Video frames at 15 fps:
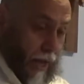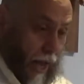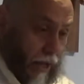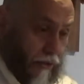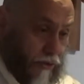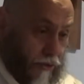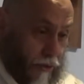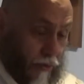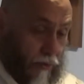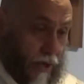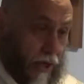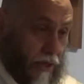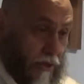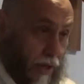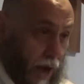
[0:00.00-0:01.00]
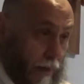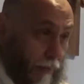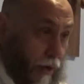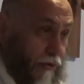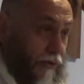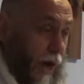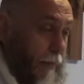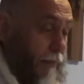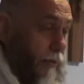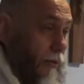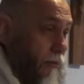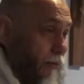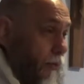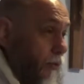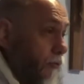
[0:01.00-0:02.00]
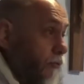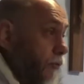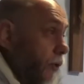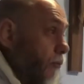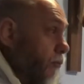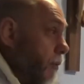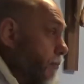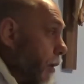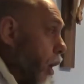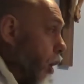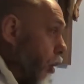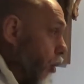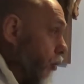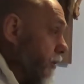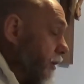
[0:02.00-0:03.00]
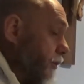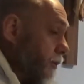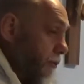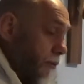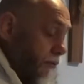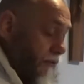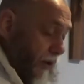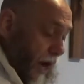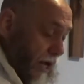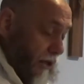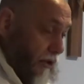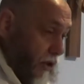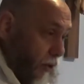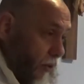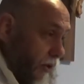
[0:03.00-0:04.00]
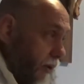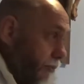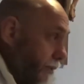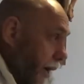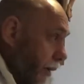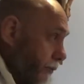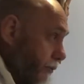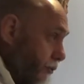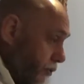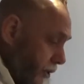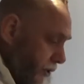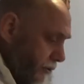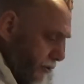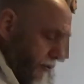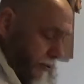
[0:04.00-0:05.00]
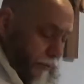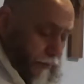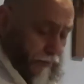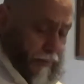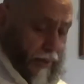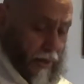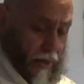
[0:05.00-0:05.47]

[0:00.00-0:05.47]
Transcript: And so they climb on top of the roof, rip a hole in the roof, and lower him down to Jesus.